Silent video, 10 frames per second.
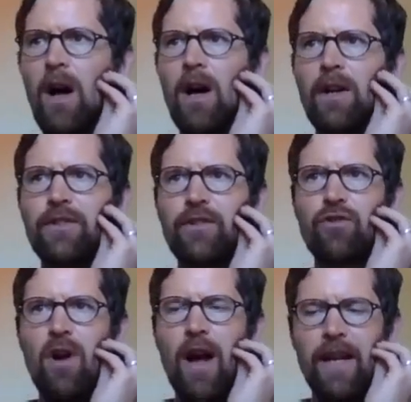art to
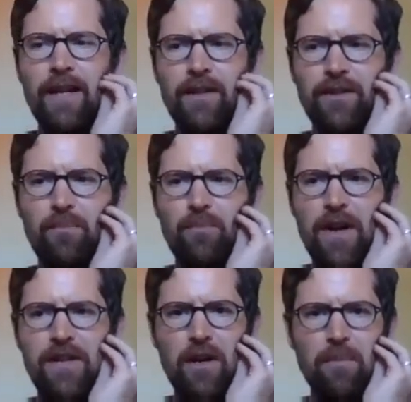trying to
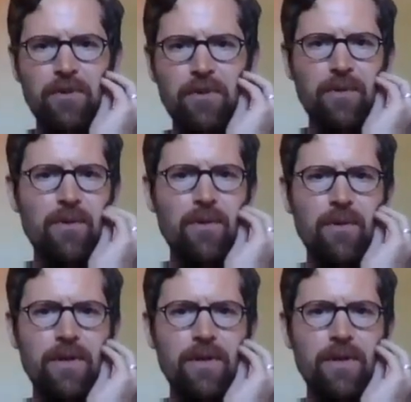break up your